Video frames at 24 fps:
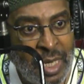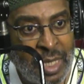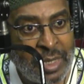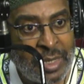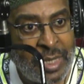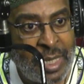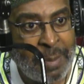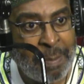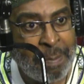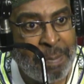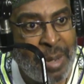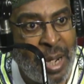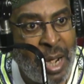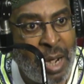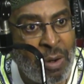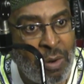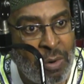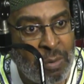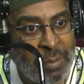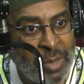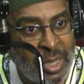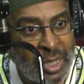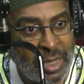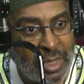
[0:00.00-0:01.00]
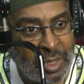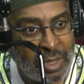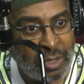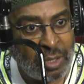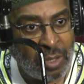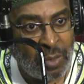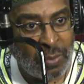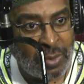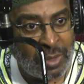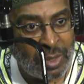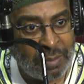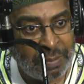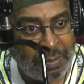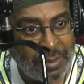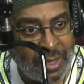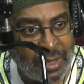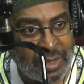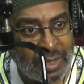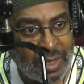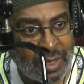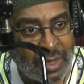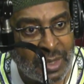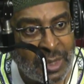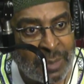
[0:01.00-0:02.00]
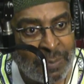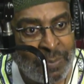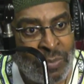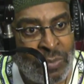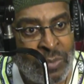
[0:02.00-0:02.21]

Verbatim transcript: They borrow money to go into business